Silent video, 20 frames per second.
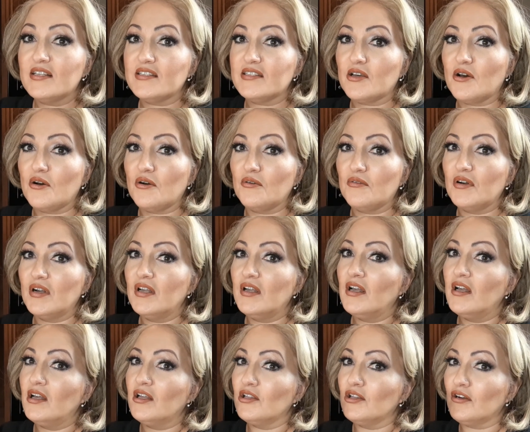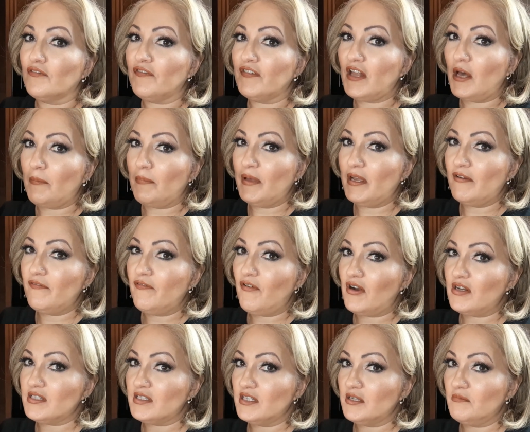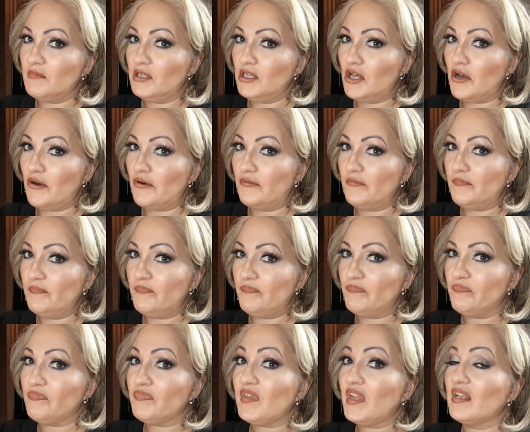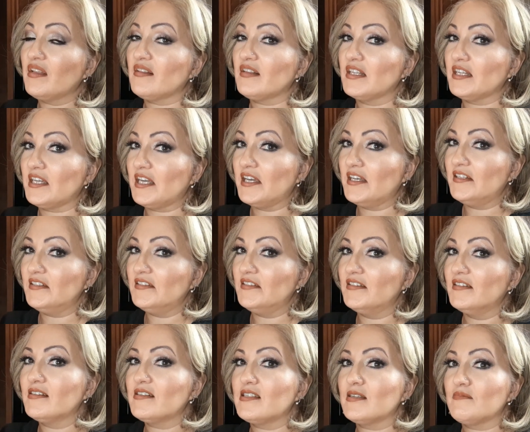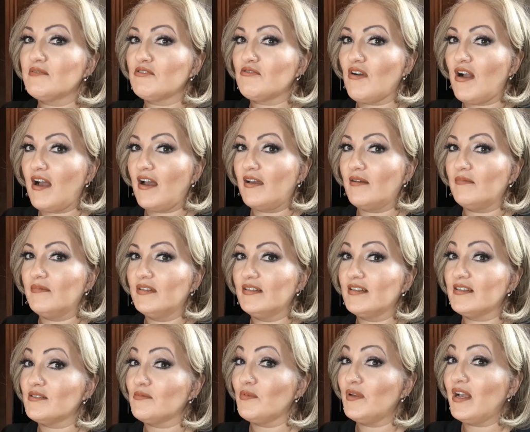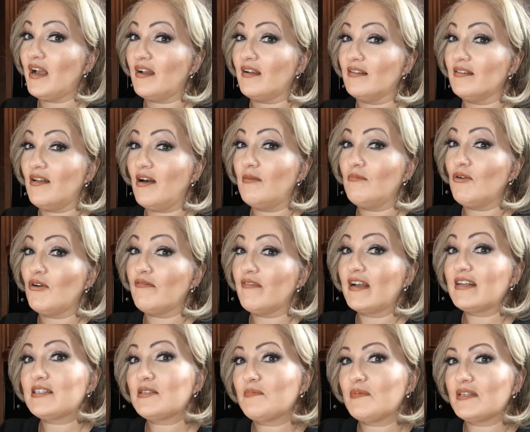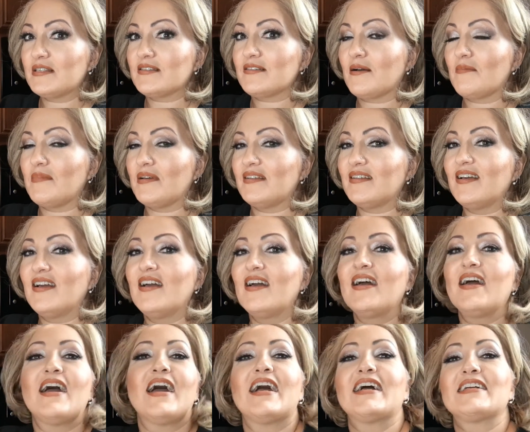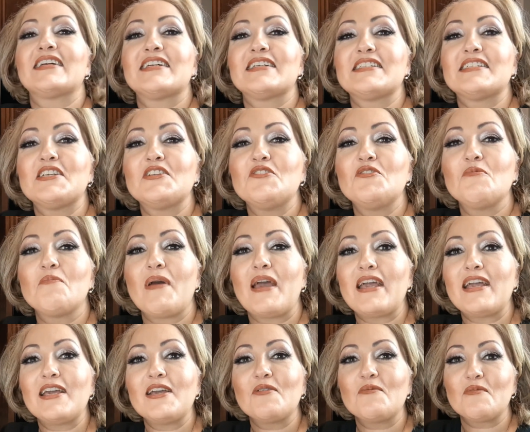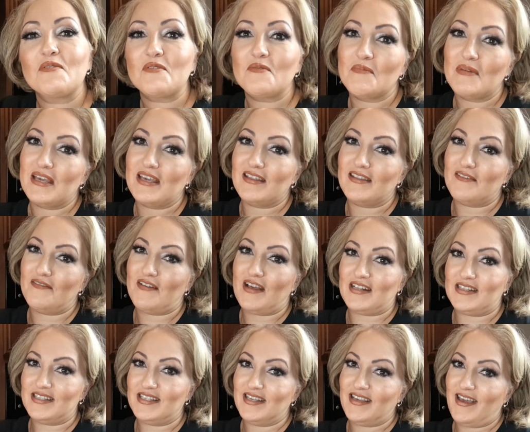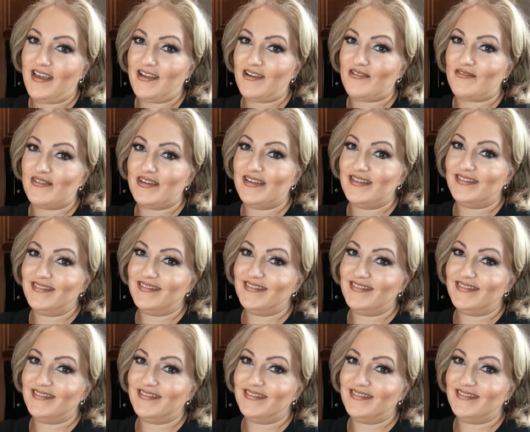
So look for that pink frosting below. Click it, subscribe, because we got a lot more recipes coming. And continue baking with me in the Fancy Cakery.